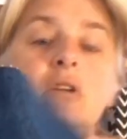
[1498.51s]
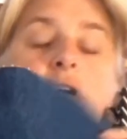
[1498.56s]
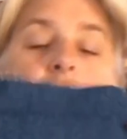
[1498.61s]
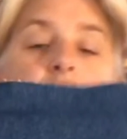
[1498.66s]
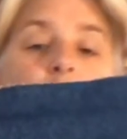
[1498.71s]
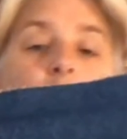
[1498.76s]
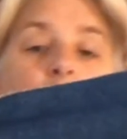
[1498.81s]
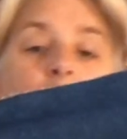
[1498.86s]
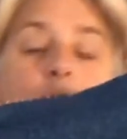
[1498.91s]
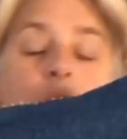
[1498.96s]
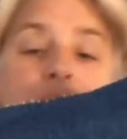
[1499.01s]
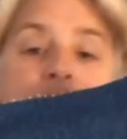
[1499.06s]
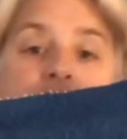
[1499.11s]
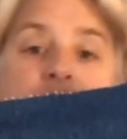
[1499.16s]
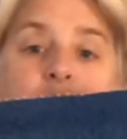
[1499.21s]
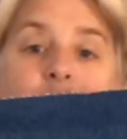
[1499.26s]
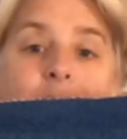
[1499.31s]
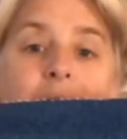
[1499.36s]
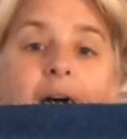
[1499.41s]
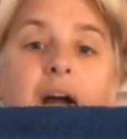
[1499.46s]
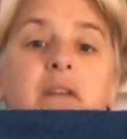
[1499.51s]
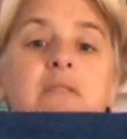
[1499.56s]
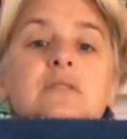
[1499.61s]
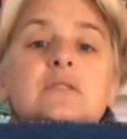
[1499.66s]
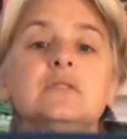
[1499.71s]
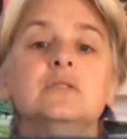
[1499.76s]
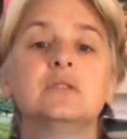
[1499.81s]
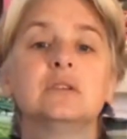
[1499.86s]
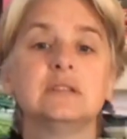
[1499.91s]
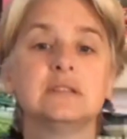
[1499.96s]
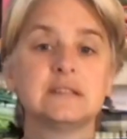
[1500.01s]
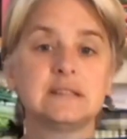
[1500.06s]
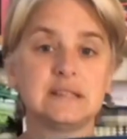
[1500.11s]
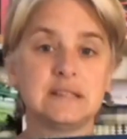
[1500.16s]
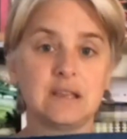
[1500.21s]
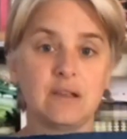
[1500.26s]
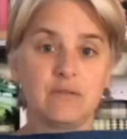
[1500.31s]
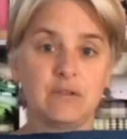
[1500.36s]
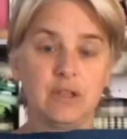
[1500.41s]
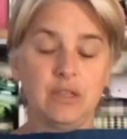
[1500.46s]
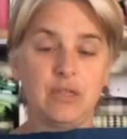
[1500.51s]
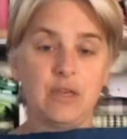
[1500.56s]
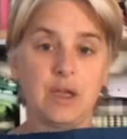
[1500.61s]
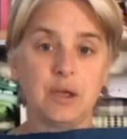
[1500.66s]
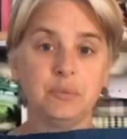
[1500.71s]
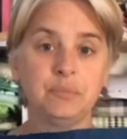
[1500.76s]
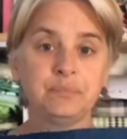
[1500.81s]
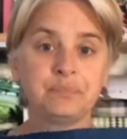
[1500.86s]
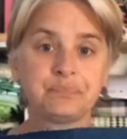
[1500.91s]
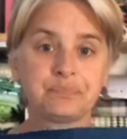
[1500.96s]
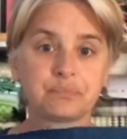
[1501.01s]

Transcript: I'll hold the piece back so you can see everything